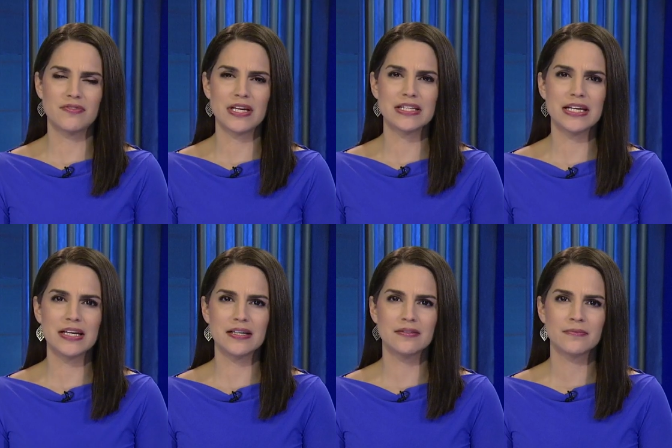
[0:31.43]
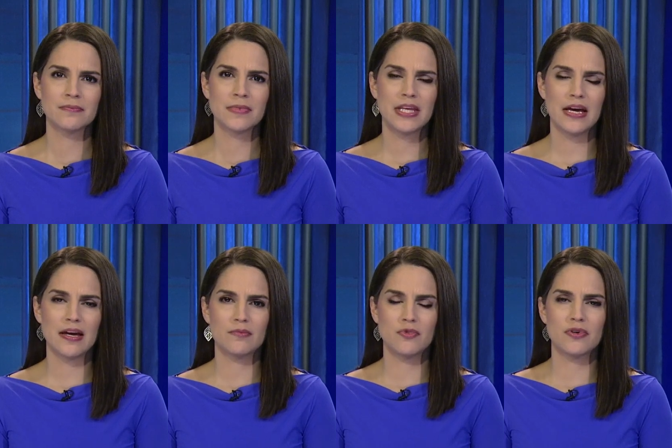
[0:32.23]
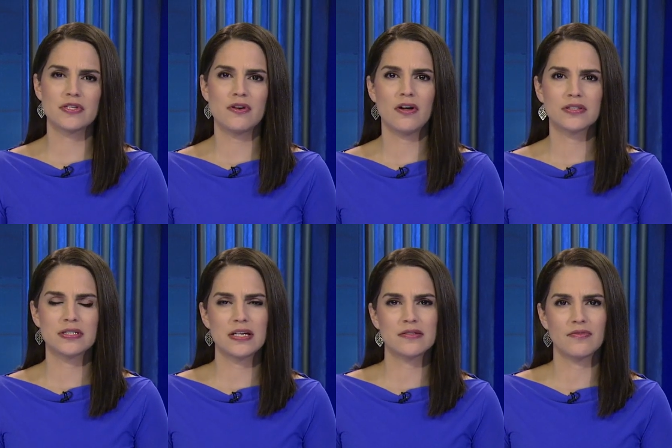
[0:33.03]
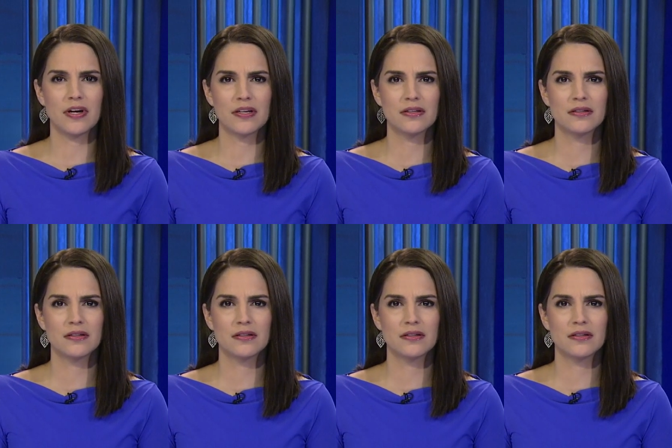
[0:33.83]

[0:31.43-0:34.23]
if they can't get Maurice Hall to testify?